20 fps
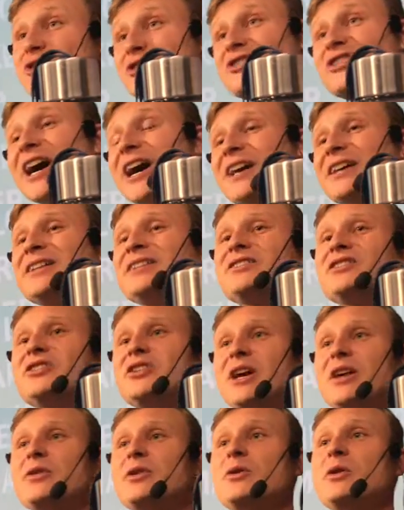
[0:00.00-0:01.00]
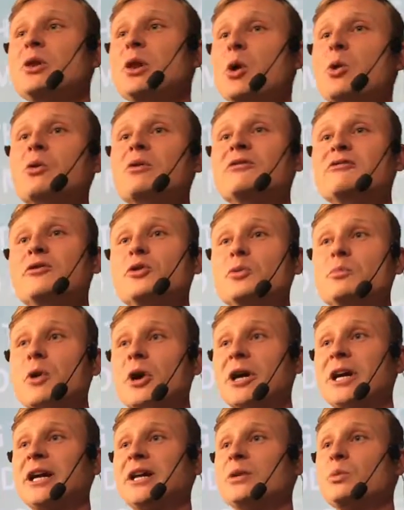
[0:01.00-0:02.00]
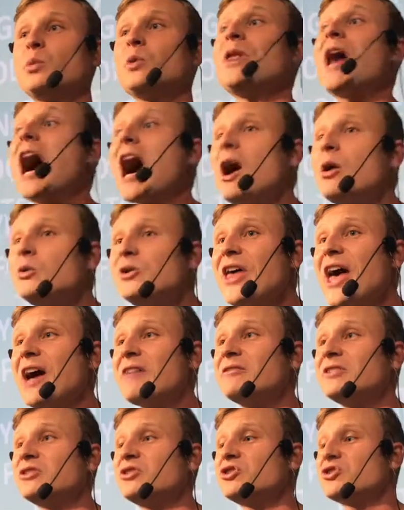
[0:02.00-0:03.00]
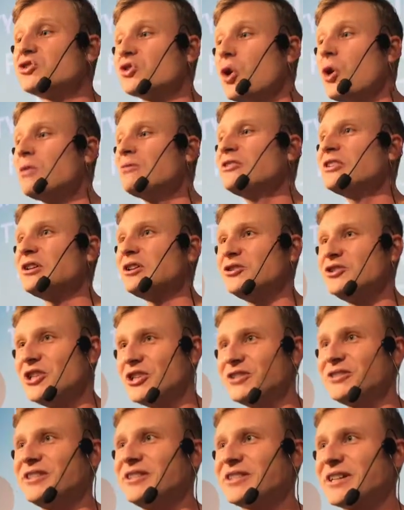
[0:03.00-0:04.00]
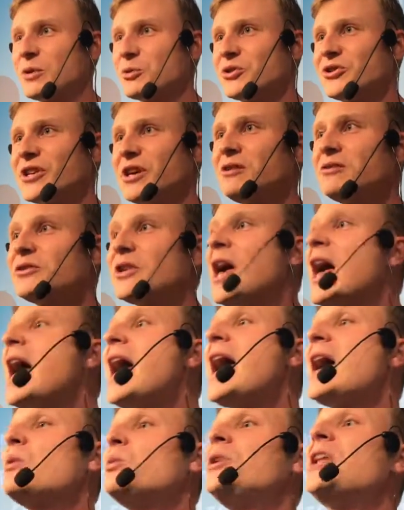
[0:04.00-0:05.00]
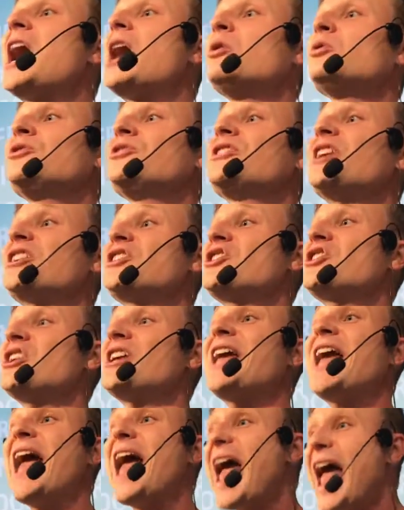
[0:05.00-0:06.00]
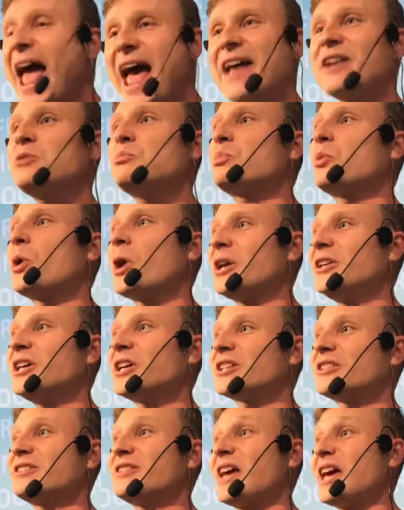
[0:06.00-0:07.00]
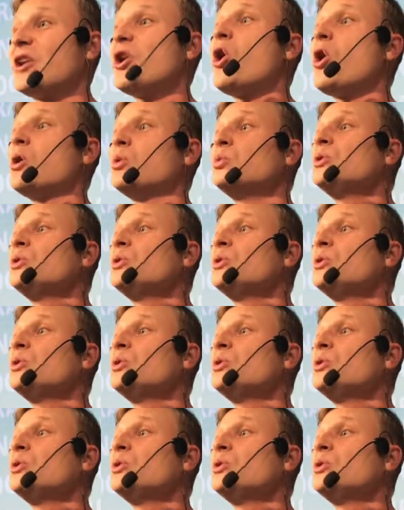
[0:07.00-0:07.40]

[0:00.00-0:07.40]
tying together the local food market without having to solve the logistics ourselves and without touching any products at all.